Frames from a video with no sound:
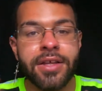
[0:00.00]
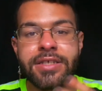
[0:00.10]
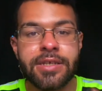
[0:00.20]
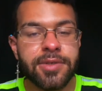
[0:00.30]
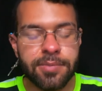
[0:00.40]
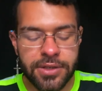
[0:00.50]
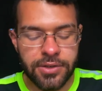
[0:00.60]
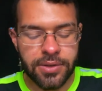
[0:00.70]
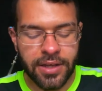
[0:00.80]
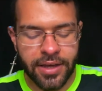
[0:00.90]
seems to be
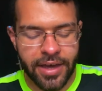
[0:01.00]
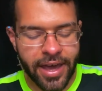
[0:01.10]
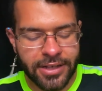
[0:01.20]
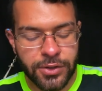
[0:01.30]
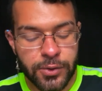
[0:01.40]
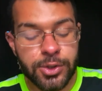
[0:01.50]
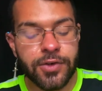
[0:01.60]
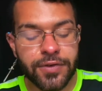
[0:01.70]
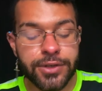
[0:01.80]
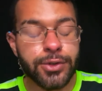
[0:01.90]
do like it has no
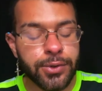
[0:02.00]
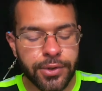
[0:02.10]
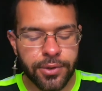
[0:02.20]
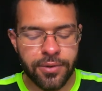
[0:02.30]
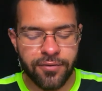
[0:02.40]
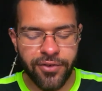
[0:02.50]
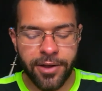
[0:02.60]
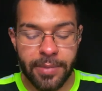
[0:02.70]
service to you, right?